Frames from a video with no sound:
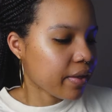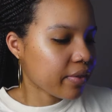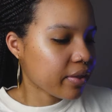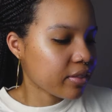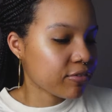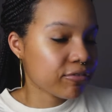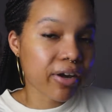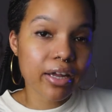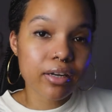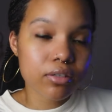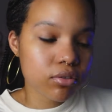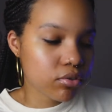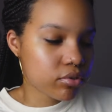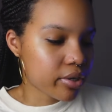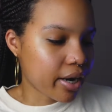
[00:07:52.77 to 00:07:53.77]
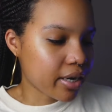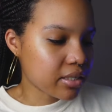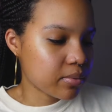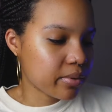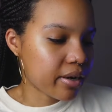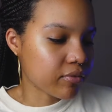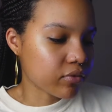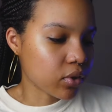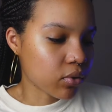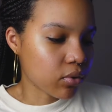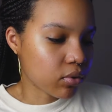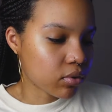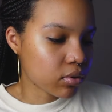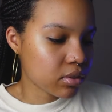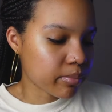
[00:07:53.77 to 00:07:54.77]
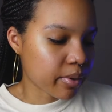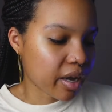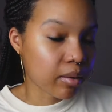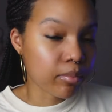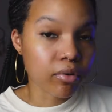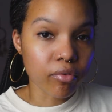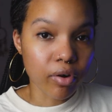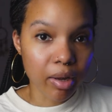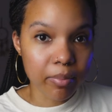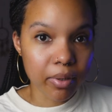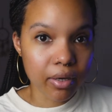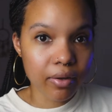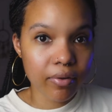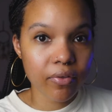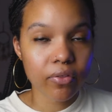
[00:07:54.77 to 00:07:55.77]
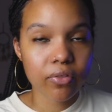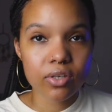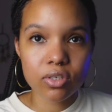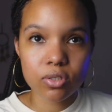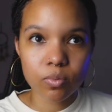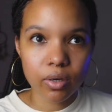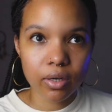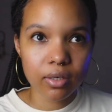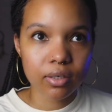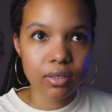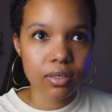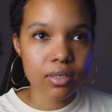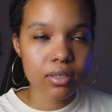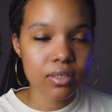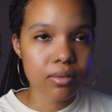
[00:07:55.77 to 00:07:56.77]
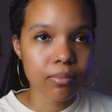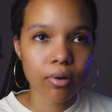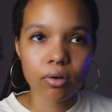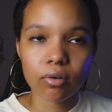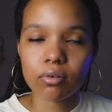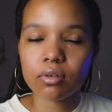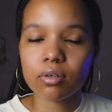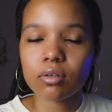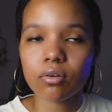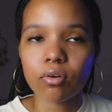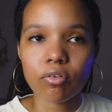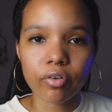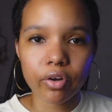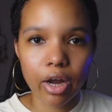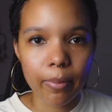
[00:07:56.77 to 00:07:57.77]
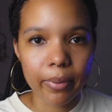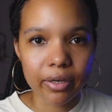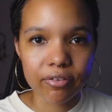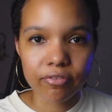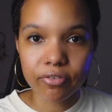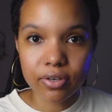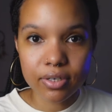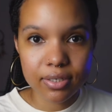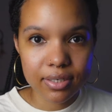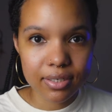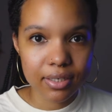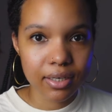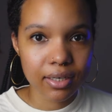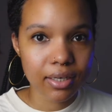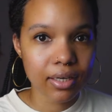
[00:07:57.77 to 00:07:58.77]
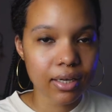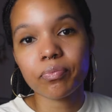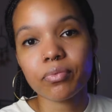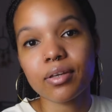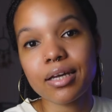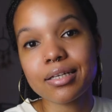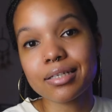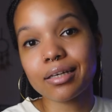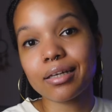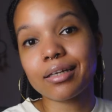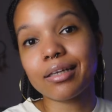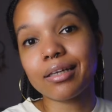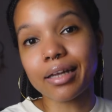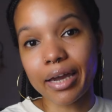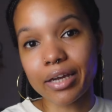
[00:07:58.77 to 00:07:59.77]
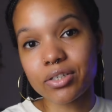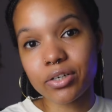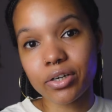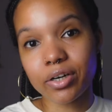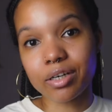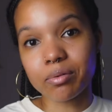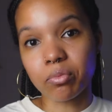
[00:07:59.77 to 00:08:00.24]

And then the final 2 tracks, we have Gold by Mereba. This one is about overcoming adversity. It's a little lighter and